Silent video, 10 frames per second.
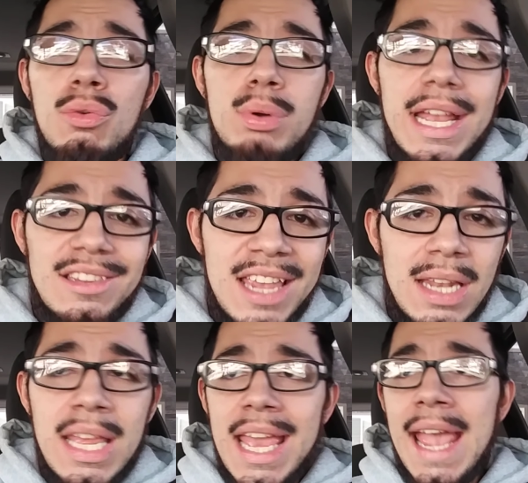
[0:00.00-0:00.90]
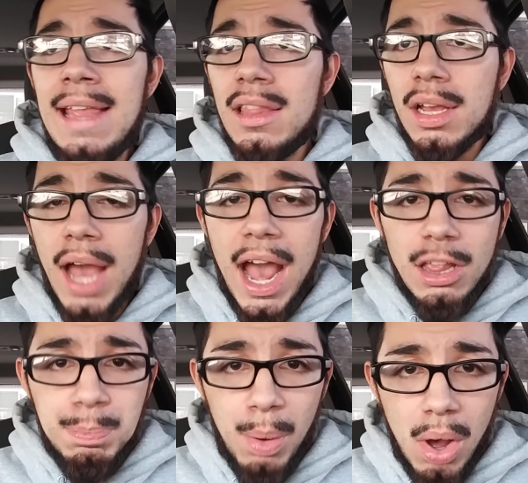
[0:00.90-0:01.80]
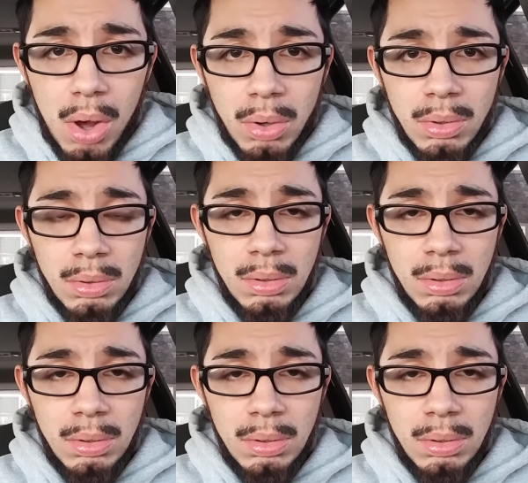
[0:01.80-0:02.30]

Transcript: written in the gospel.